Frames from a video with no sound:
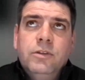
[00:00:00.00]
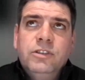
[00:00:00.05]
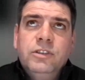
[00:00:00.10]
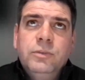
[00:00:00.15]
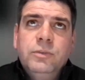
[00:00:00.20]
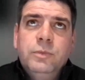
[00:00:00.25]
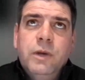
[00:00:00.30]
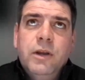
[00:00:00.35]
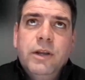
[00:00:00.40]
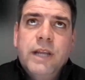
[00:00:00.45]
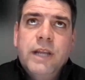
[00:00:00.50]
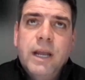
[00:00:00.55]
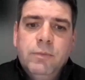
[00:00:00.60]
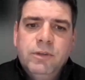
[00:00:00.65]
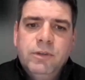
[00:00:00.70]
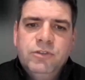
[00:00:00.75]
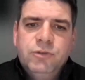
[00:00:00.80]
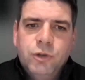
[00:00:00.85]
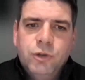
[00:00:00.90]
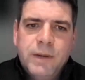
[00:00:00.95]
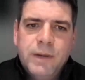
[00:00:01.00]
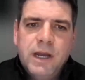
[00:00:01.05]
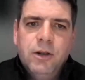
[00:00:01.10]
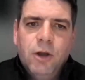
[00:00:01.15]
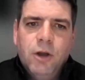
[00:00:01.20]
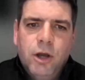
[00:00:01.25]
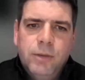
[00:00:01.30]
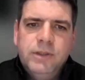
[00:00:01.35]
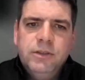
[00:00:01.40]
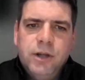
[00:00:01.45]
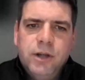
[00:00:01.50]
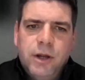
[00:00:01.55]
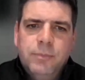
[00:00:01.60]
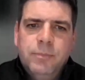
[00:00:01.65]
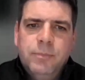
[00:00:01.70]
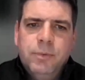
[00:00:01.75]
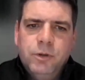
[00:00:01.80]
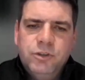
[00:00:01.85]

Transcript: this is where, again, we talk about alignment. You know,